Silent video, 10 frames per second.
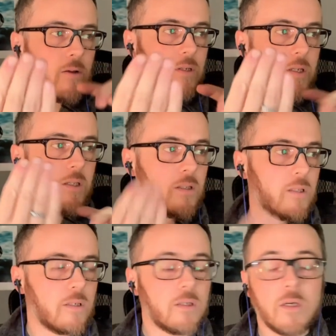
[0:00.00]

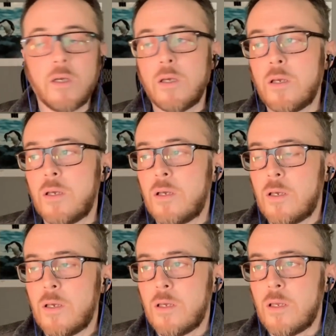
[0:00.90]
midground, background
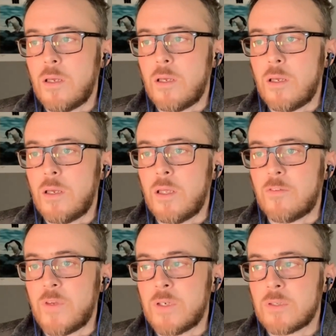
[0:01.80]
in the,
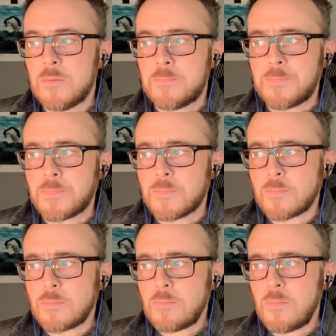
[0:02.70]
in the field.
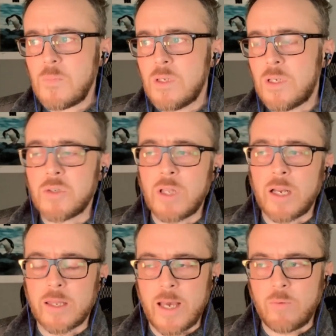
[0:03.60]
I do
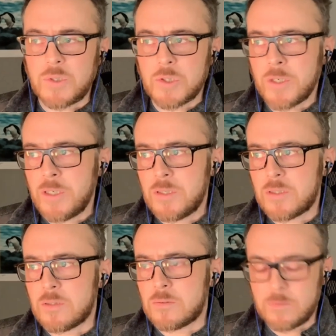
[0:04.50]
a lot of that with
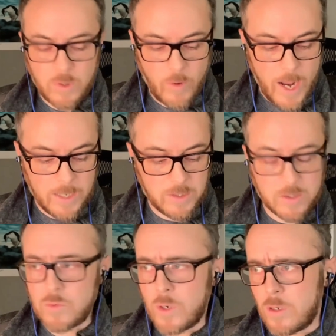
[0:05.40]
trees and
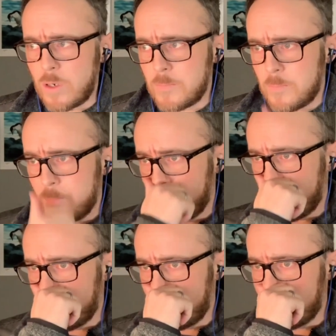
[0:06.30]
grass and
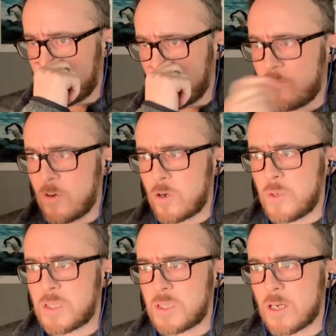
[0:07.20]
whatnot.
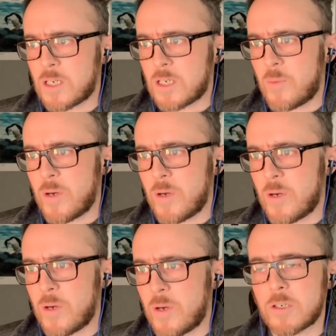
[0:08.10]
Telephoto we talked
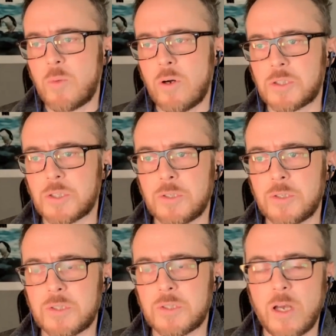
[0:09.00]
about, longer
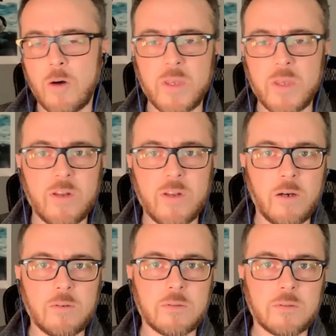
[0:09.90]
exposures help
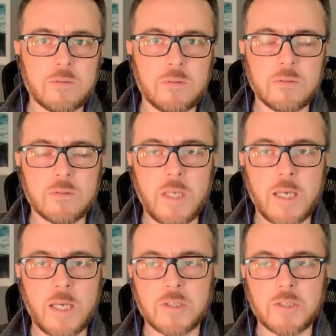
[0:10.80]
even out
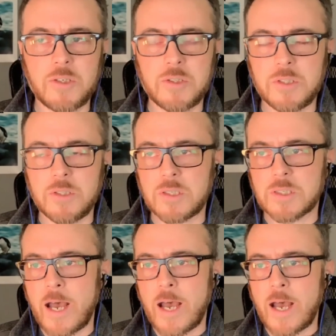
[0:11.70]
textures in the
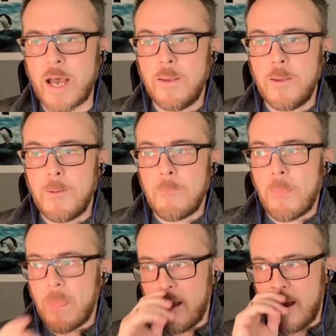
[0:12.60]
sky and in
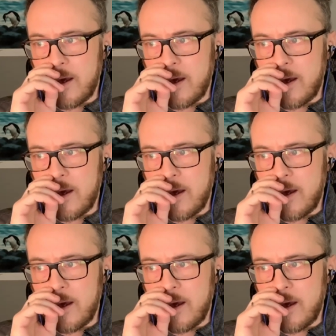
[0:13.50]
water,